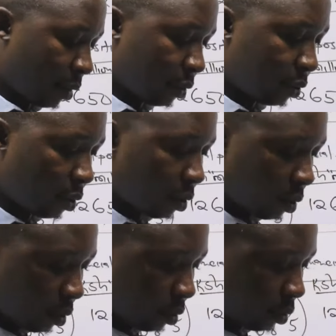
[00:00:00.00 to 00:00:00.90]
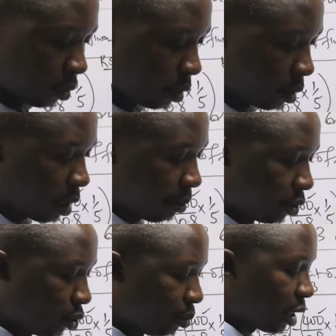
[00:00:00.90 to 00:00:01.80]
So The
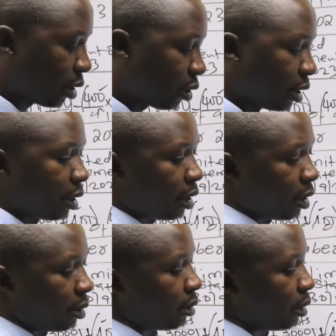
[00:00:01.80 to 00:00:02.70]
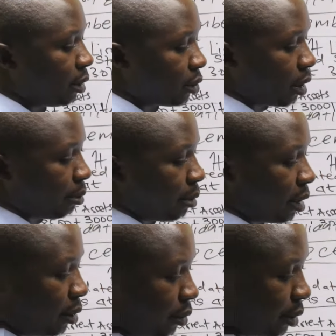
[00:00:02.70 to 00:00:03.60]
amount to be recorded there is all
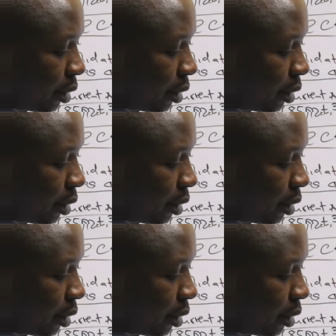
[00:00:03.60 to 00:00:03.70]
about